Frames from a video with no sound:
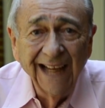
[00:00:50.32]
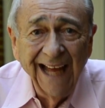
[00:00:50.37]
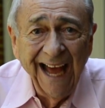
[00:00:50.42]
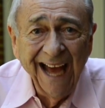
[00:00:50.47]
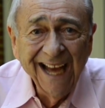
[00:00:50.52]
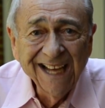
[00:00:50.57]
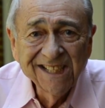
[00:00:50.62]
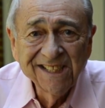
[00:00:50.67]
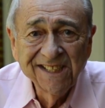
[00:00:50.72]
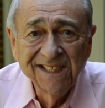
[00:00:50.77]

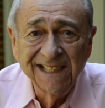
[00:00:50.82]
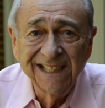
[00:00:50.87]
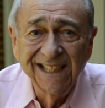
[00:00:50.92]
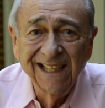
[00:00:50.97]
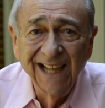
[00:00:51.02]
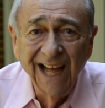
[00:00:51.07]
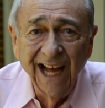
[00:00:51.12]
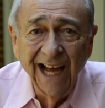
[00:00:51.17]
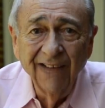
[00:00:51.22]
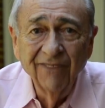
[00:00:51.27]
extant
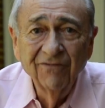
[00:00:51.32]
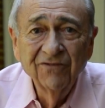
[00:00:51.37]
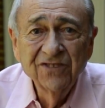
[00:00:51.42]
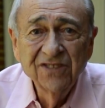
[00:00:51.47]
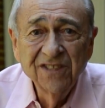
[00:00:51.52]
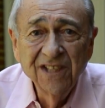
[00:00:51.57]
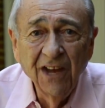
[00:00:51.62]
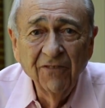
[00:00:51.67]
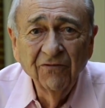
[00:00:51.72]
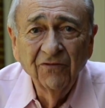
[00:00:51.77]
life,
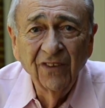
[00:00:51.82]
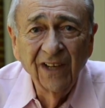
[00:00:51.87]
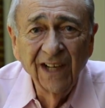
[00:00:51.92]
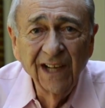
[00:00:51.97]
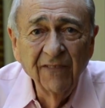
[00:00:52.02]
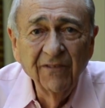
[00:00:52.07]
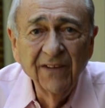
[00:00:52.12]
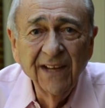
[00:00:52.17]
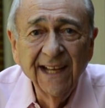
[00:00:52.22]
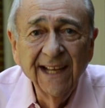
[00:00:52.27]
stuff
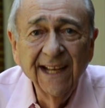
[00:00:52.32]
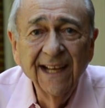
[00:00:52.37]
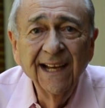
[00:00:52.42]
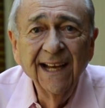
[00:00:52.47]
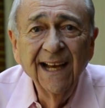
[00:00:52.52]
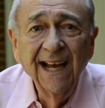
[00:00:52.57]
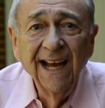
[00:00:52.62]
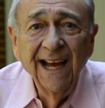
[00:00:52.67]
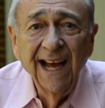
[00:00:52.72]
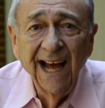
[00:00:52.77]
living
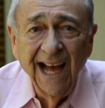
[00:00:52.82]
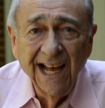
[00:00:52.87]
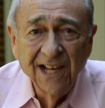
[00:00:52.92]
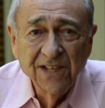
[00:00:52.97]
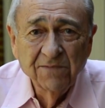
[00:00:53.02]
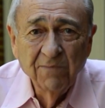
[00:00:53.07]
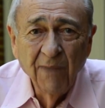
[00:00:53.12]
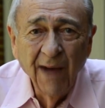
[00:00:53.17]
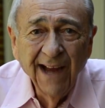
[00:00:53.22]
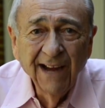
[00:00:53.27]

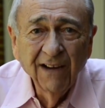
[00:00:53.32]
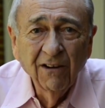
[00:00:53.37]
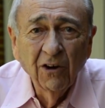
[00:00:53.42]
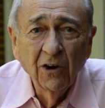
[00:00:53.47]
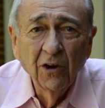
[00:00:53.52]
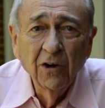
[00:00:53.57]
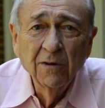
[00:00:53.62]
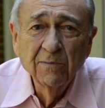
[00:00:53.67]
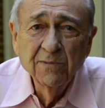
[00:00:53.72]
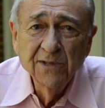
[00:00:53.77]
as
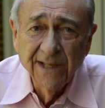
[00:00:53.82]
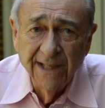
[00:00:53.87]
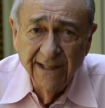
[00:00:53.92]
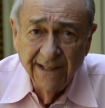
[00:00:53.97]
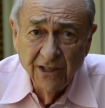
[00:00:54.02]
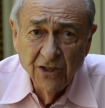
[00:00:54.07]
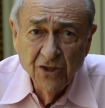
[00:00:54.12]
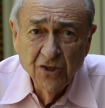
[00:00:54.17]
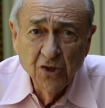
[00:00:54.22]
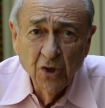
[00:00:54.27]
microbes in
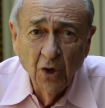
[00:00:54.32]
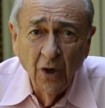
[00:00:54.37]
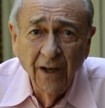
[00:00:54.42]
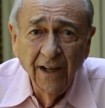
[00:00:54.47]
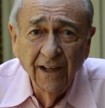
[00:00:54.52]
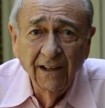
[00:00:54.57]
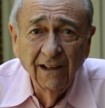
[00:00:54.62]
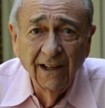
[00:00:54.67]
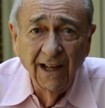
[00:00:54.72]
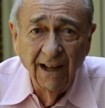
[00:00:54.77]
the
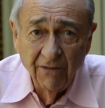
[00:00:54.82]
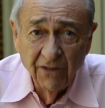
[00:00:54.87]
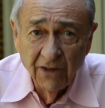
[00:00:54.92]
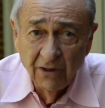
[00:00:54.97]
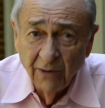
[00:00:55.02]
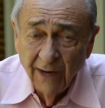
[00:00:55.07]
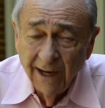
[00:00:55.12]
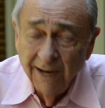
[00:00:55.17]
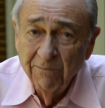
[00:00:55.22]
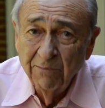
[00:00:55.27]
soil of the
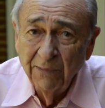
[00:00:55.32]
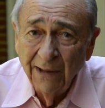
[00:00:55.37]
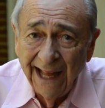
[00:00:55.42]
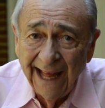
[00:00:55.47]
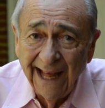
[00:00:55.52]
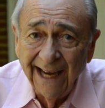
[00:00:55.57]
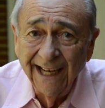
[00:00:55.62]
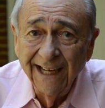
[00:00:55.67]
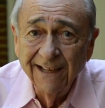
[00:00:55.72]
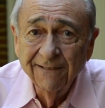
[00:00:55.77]
red
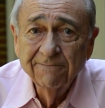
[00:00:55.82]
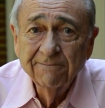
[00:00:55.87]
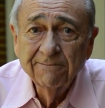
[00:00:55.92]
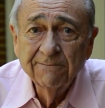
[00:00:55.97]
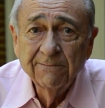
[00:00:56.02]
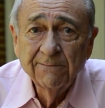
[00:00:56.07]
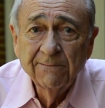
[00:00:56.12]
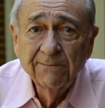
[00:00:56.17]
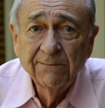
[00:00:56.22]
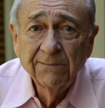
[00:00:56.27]
planet.
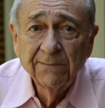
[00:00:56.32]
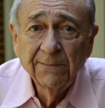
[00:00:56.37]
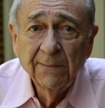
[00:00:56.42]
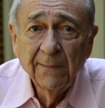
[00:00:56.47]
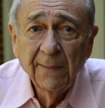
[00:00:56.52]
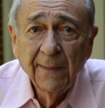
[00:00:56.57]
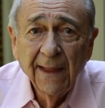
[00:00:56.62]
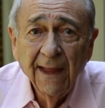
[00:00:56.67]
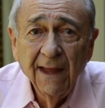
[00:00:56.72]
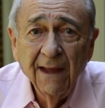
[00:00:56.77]

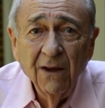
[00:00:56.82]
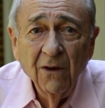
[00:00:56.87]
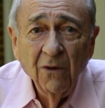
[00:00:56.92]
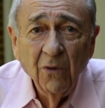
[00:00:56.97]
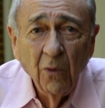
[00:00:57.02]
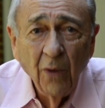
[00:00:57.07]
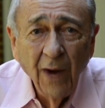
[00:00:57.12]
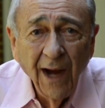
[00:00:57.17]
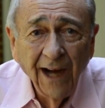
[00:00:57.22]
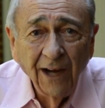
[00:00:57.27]

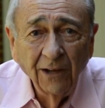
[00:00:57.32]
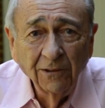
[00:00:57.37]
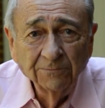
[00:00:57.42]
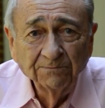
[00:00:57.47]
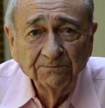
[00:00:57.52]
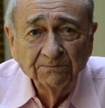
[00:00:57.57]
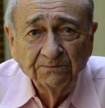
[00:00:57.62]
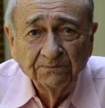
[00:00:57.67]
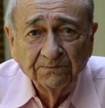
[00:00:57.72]
Well,